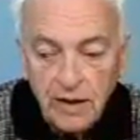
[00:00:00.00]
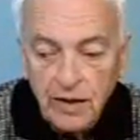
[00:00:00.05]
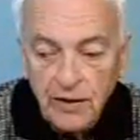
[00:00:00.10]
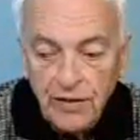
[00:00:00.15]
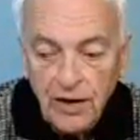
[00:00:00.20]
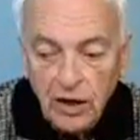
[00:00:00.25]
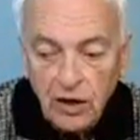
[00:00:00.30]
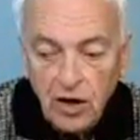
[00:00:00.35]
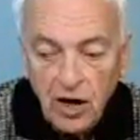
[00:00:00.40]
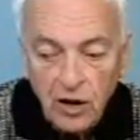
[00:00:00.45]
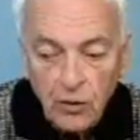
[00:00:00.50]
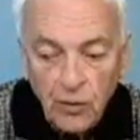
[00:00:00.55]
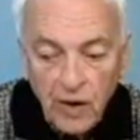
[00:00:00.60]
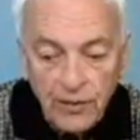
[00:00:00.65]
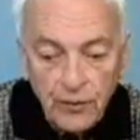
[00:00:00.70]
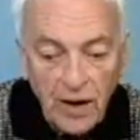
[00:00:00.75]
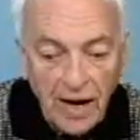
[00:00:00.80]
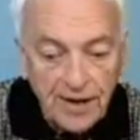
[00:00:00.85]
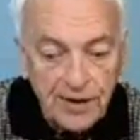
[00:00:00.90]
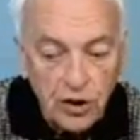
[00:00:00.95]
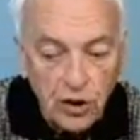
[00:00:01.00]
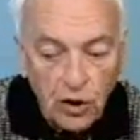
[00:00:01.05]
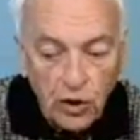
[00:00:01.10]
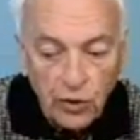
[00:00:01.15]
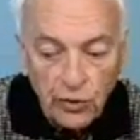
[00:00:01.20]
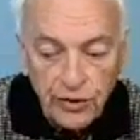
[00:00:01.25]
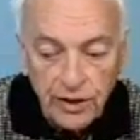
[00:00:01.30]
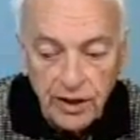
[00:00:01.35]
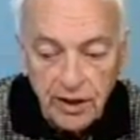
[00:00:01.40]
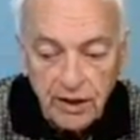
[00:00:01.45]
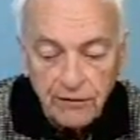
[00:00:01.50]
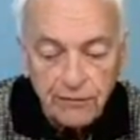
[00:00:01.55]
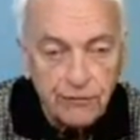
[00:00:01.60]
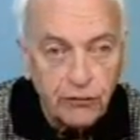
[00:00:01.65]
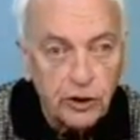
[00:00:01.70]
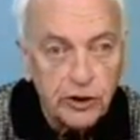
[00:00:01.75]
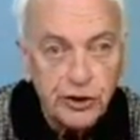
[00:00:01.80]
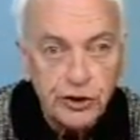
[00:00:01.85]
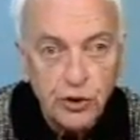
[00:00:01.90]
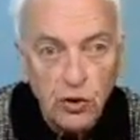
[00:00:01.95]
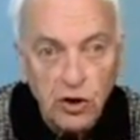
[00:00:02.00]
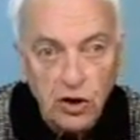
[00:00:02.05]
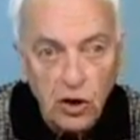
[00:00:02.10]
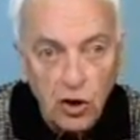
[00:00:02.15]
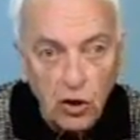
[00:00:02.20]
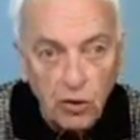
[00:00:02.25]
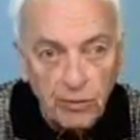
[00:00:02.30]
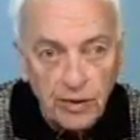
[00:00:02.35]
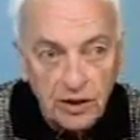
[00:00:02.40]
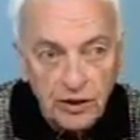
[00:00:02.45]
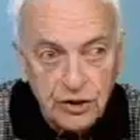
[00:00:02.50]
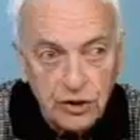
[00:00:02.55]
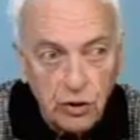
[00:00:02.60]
There are what I call the for sure homeless.